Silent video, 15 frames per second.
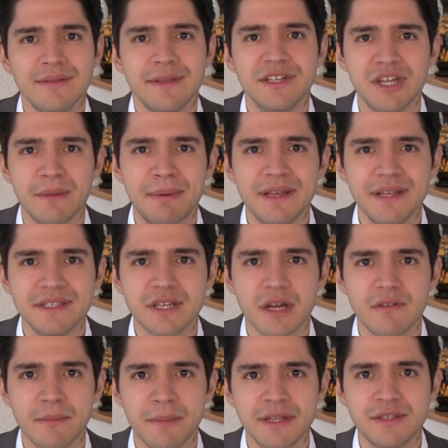The Japanese
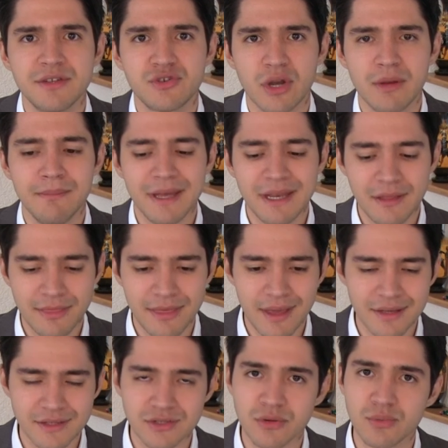government tried many
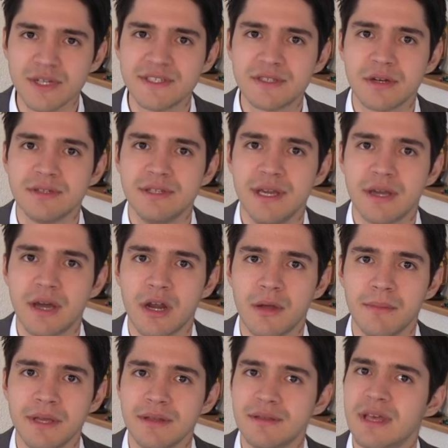things to restart the
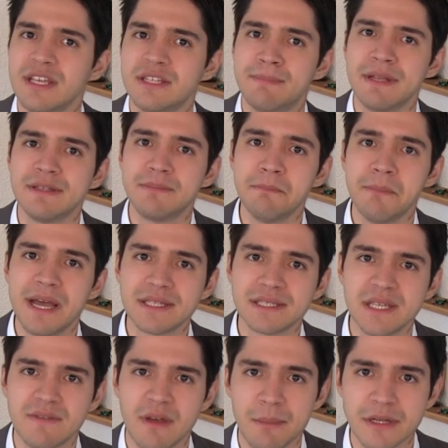economy. They spent
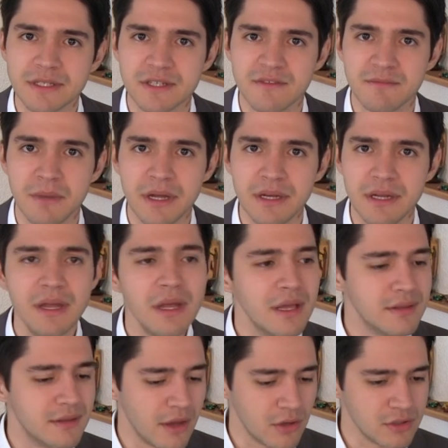massive amounts of money,
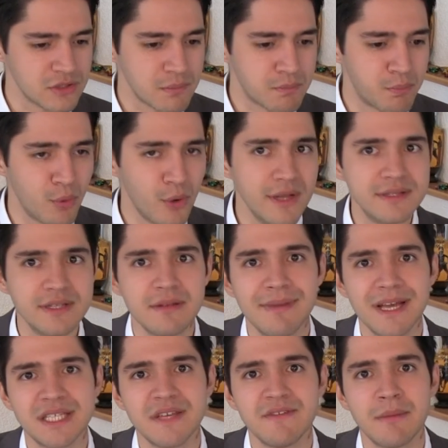they also printed
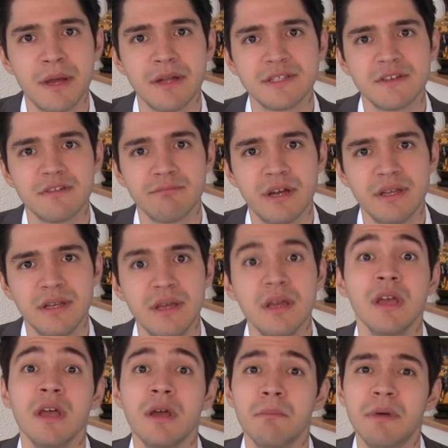massive amounts of money,
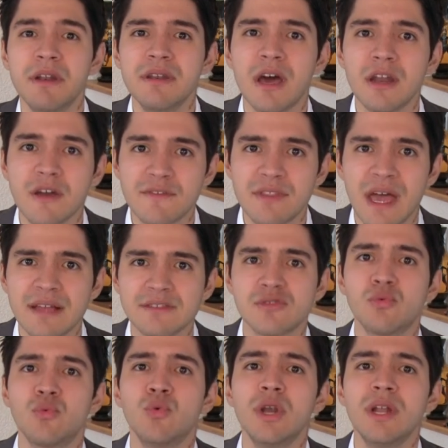but none of that
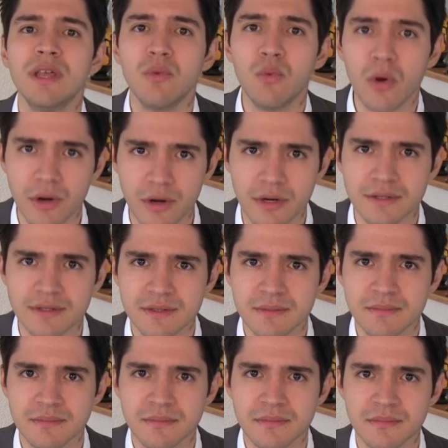really worked.